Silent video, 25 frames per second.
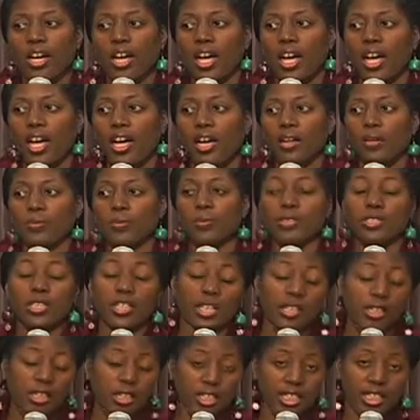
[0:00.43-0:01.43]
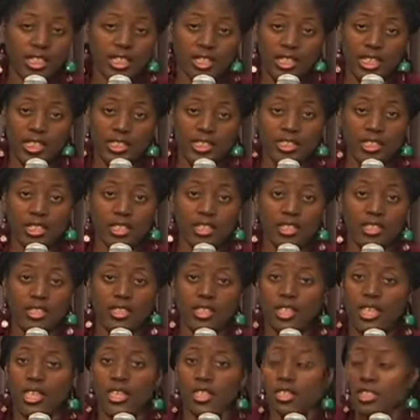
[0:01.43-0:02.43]
I
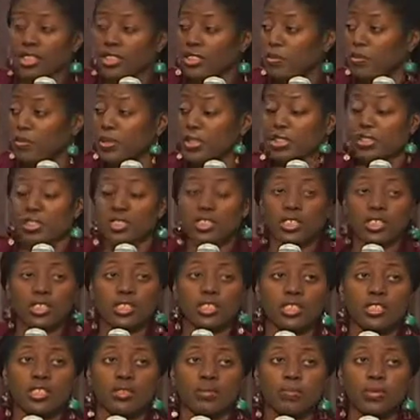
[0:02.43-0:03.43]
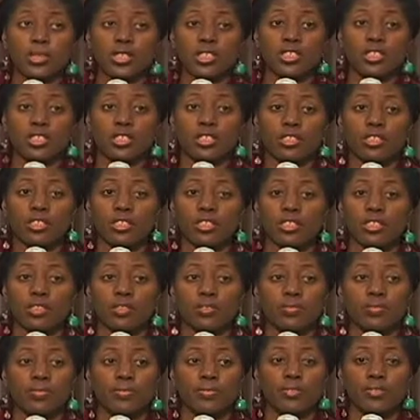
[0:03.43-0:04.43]
said, and as Mr. Jenkins mentioned,
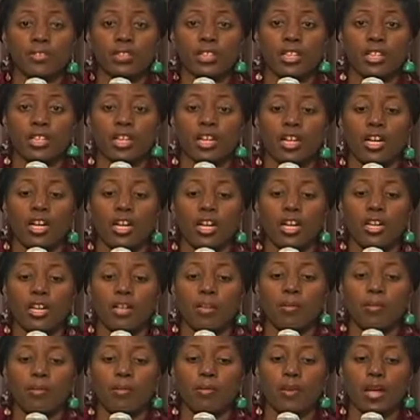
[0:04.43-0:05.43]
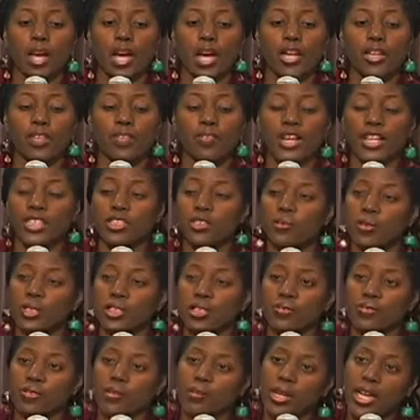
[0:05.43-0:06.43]
I
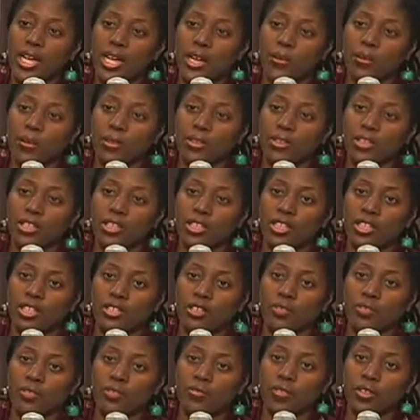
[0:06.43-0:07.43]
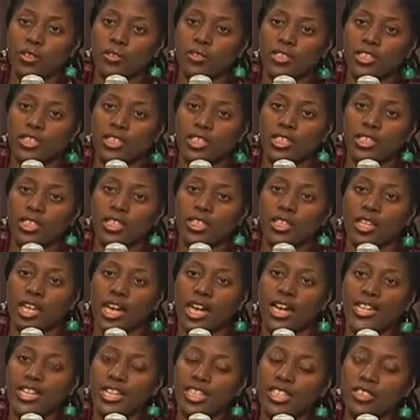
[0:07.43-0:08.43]
graduated from Howard University.
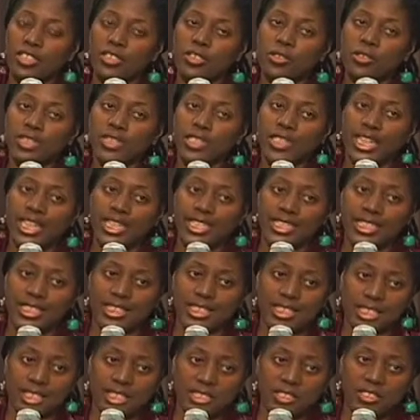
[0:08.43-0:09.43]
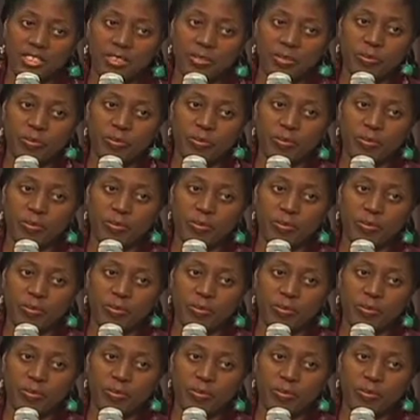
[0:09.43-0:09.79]
I entered in '86.